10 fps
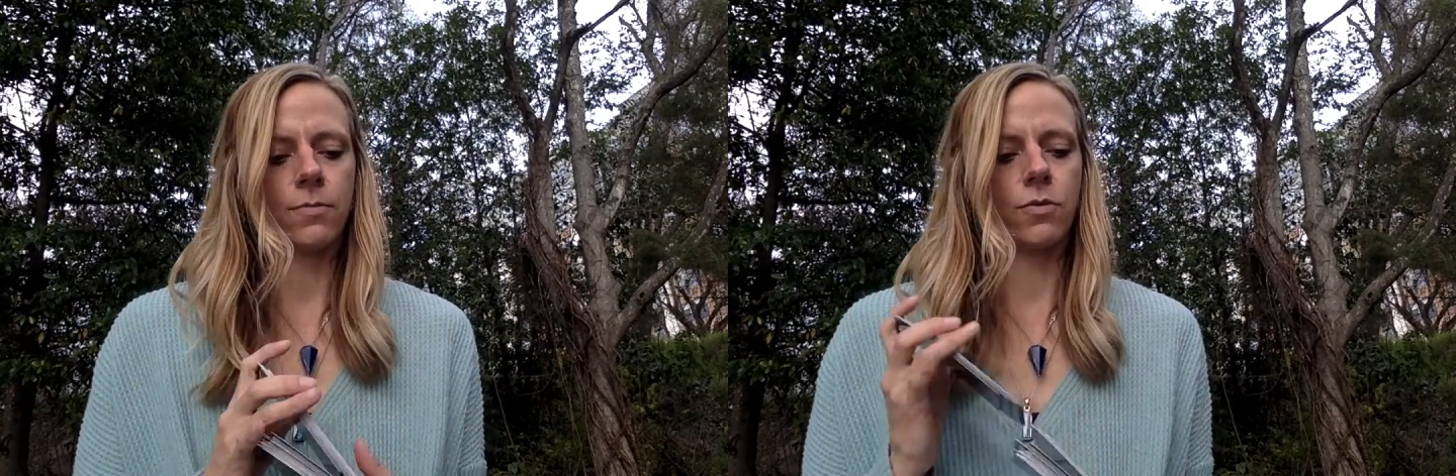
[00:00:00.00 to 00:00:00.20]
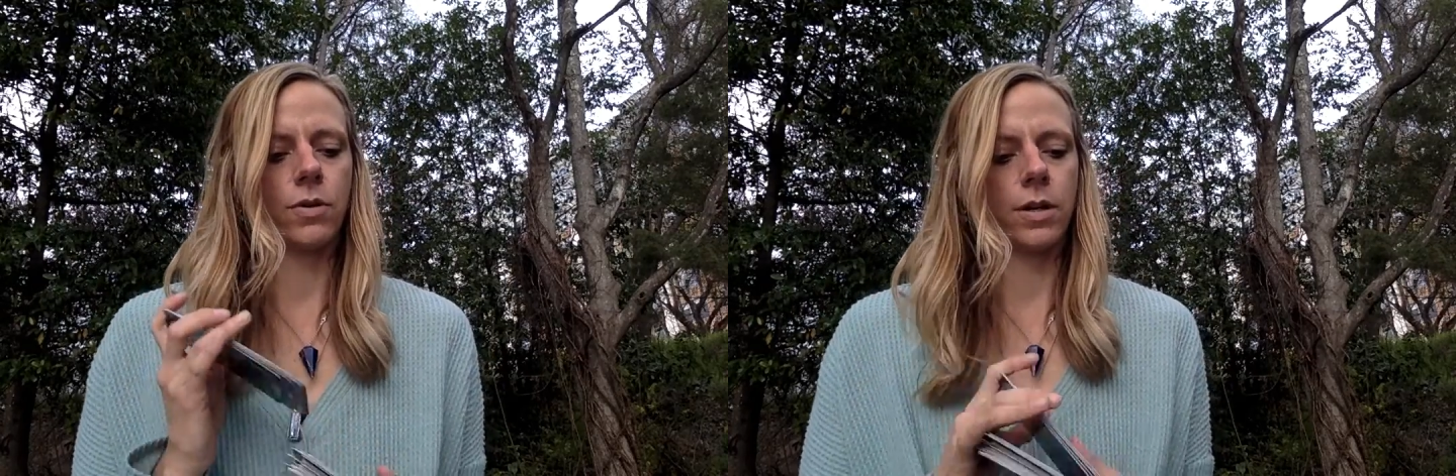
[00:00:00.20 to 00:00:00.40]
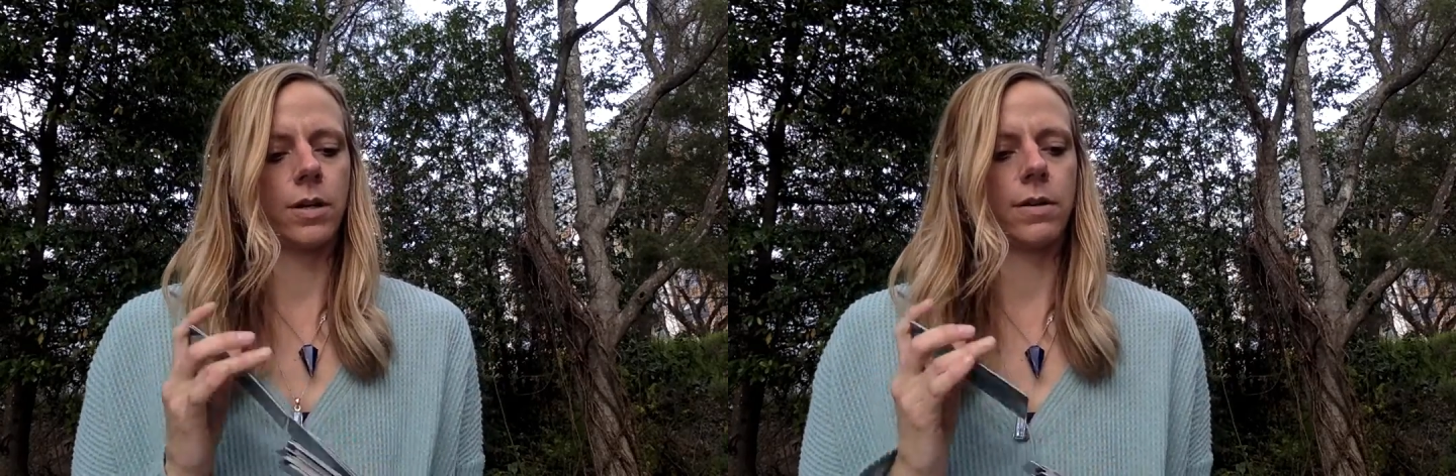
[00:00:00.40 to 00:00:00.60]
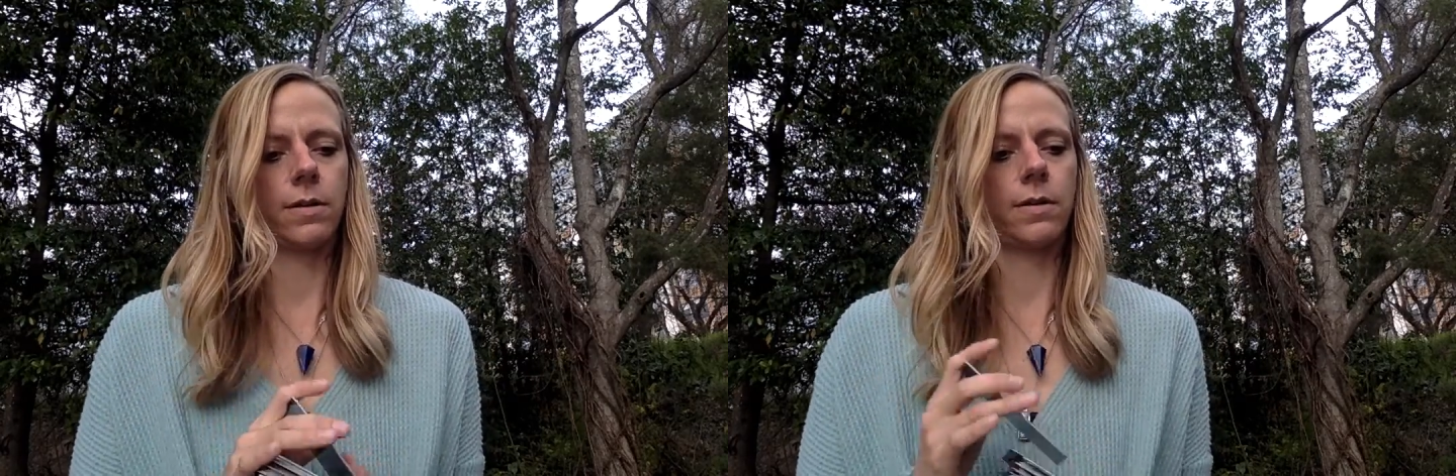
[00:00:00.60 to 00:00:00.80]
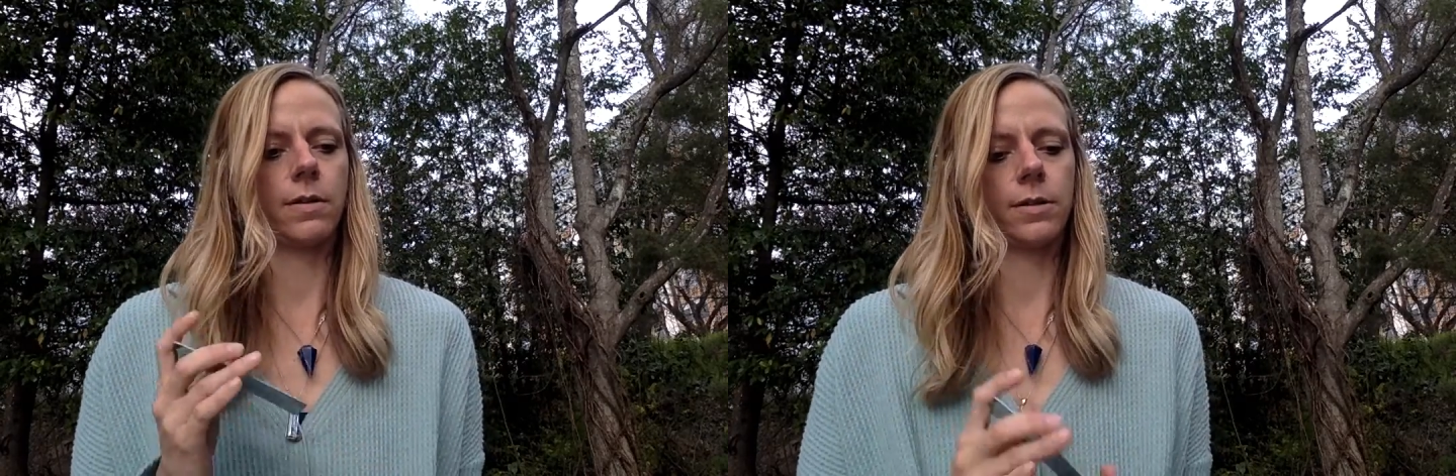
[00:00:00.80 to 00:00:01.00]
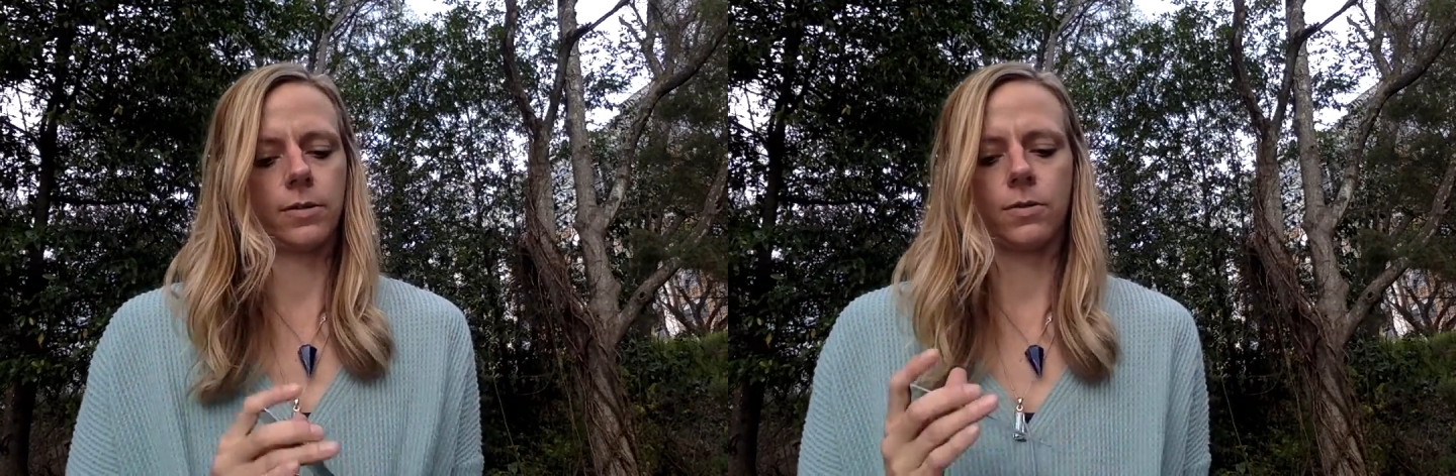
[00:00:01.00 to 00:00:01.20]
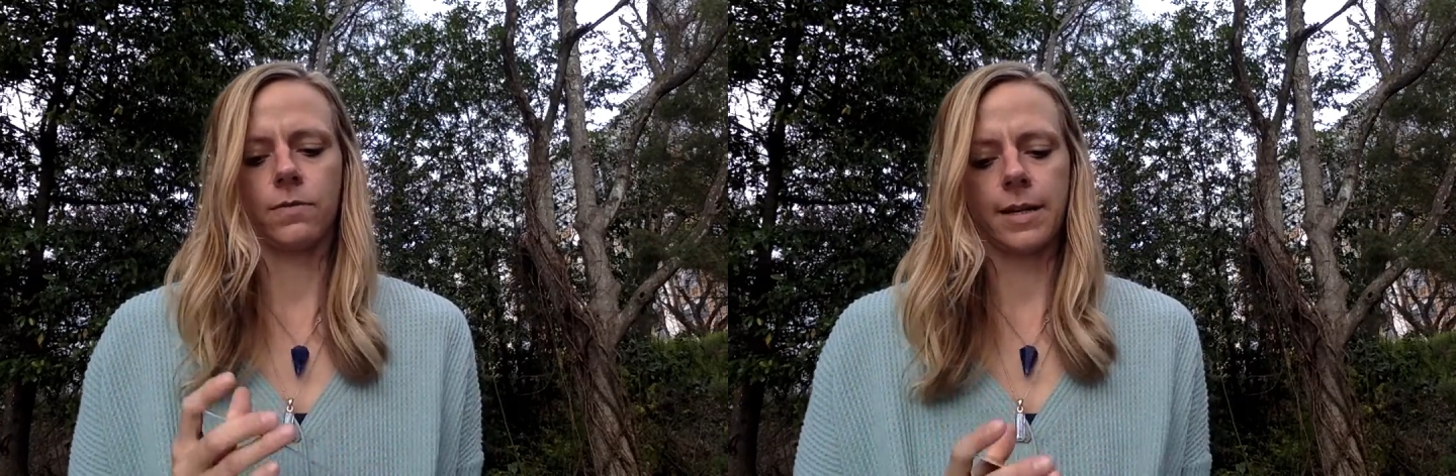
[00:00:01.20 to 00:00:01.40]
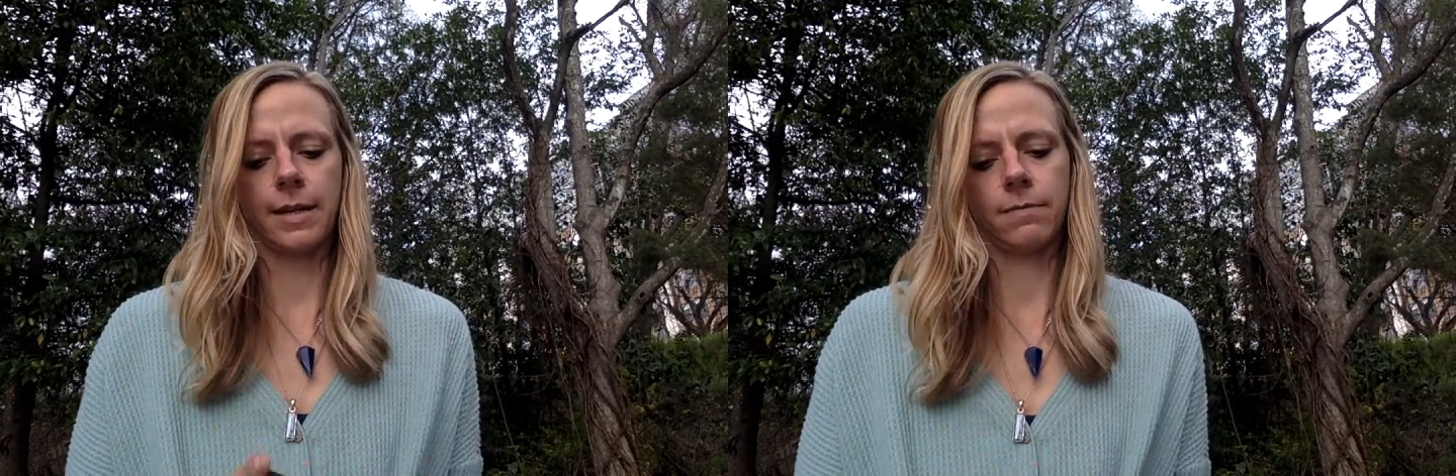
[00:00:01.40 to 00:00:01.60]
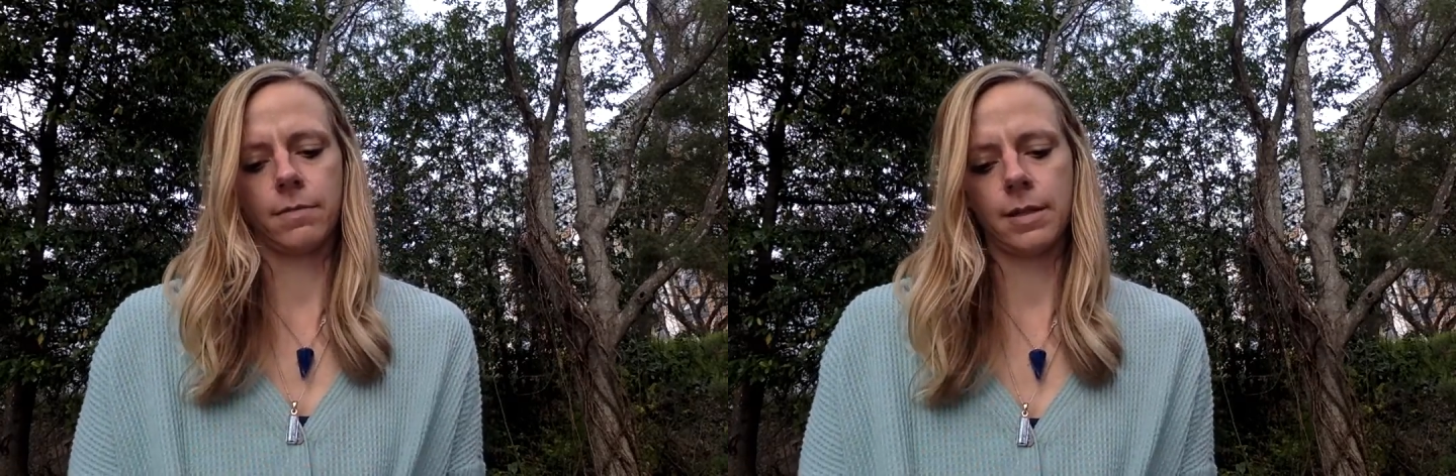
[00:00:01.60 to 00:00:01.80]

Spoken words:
more soul back.